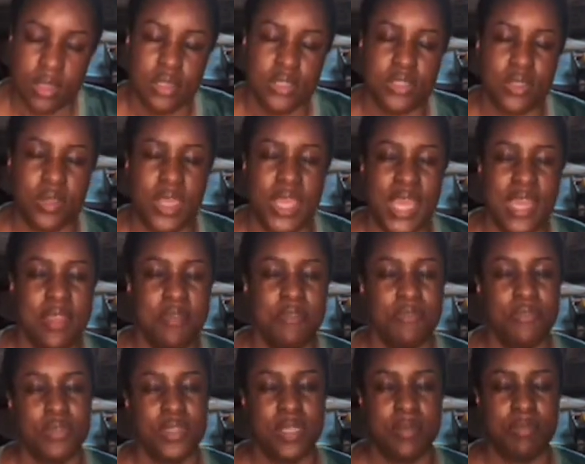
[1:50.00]
So getting
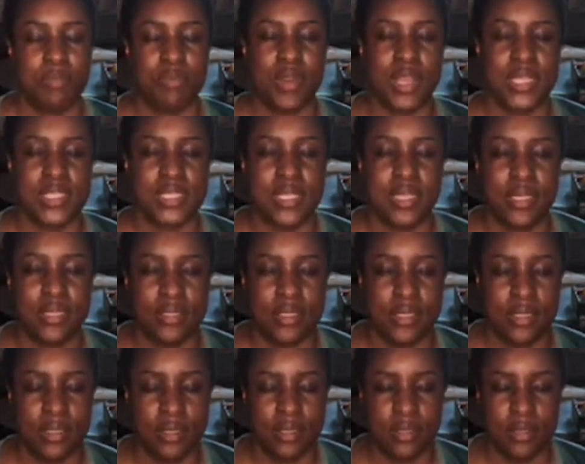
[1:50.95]
fully present
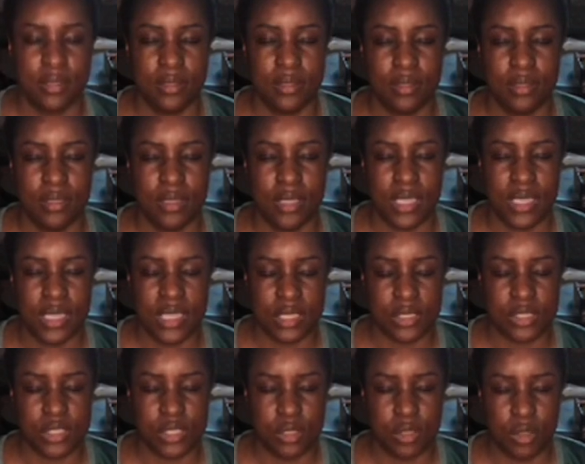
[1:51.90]

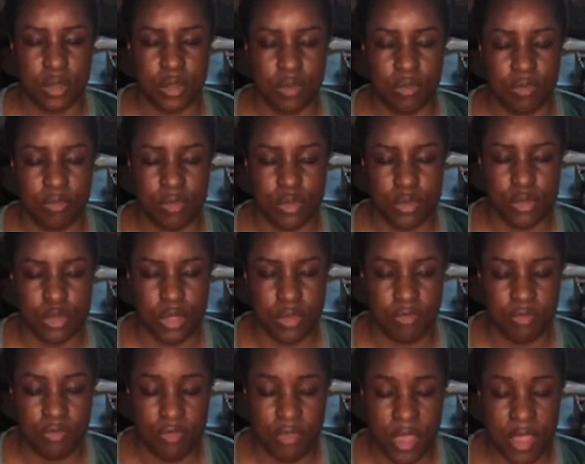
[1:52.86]
is
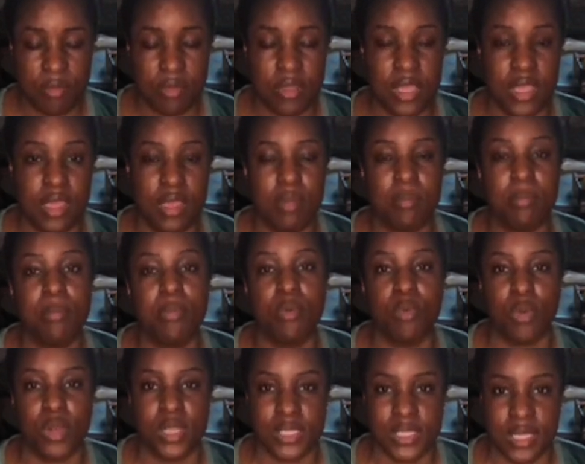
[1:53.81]
very
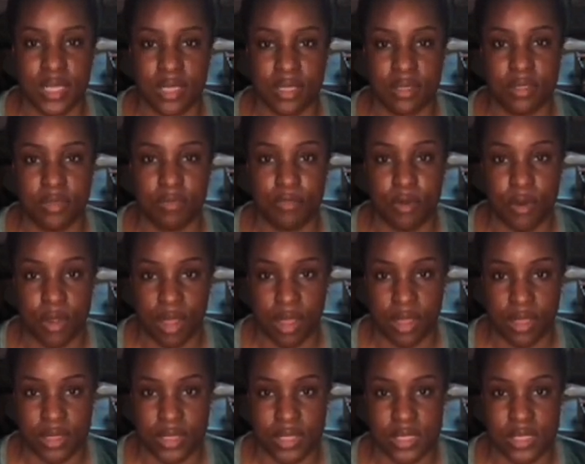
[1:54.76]
important for
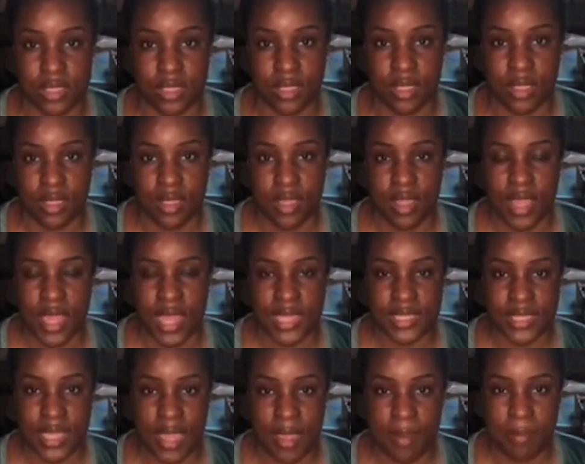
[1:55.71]
us as
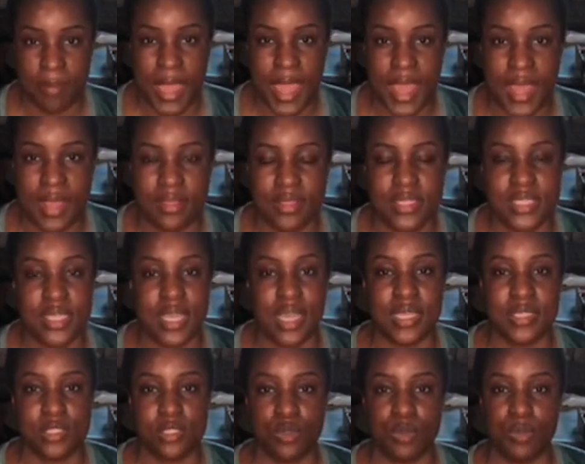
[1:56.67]
empaths, as
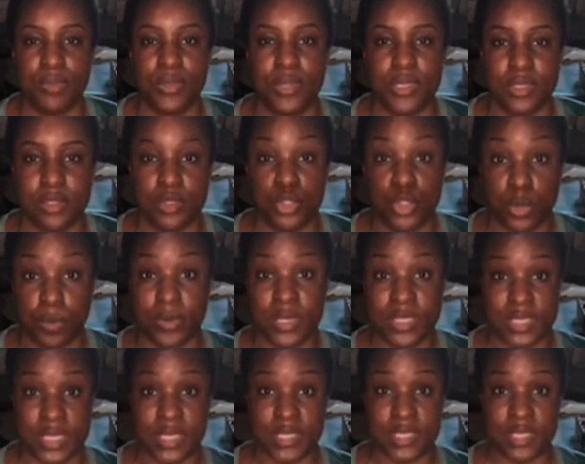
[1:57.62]
super, super
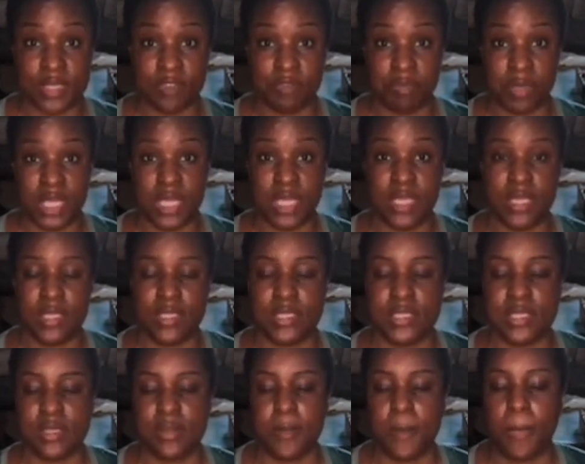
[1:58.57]
sensitive beings,
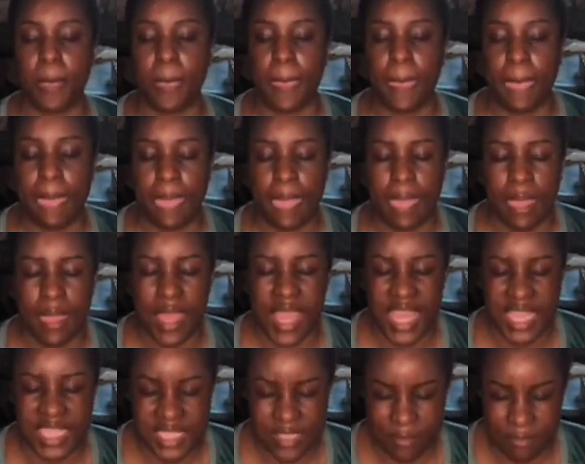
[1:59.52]

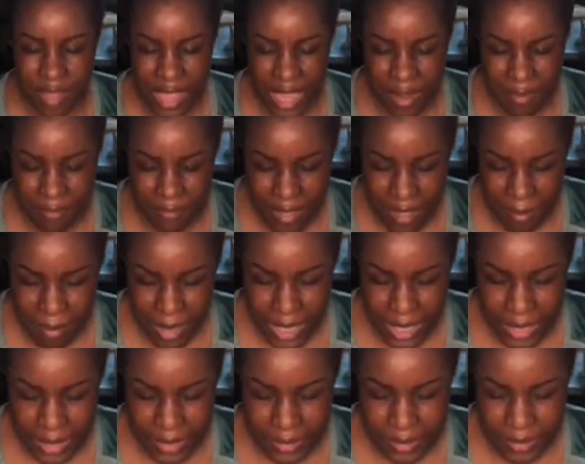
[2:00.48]
as divine feminine,